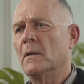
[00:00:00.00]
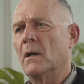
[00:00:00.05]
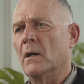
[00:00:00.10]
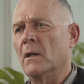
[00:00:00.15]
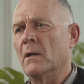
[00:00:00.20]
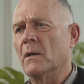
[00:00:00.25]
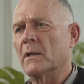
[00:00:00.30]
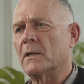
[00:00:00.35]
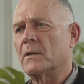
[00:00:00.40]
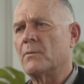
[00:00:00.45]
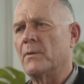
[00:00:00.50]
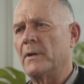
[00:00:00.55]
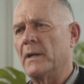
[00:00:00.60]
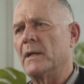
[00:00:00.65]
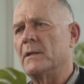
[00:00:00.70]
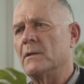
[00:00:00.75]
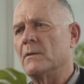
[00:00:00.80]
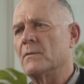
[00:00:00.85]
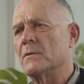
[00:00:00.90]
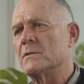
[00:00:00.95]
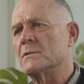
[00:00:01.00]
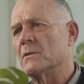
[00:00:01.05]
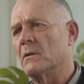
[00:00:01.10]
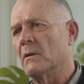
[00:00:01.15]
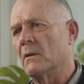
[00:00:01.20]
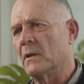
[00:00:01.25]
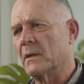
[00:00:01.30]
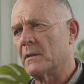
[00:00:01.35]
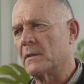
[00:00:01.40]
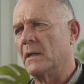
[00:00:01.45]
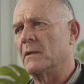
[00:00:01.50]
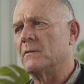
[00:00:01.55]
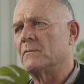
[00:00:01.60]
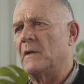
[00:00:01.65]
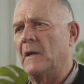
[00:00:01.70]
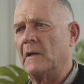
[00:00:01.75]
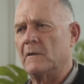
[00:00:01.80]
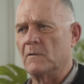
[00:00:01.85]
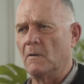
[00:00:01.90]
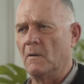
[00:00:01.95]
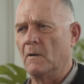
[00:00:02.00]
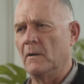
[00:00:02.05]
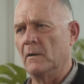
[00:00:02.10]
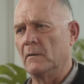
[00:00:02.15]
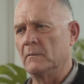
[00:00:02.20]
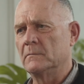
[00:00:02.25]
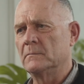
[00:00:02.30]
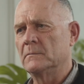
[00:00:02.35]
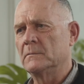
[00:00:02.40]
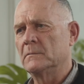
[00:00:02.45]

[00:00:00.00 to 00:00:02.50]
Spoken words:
I like creating things. I like that tactile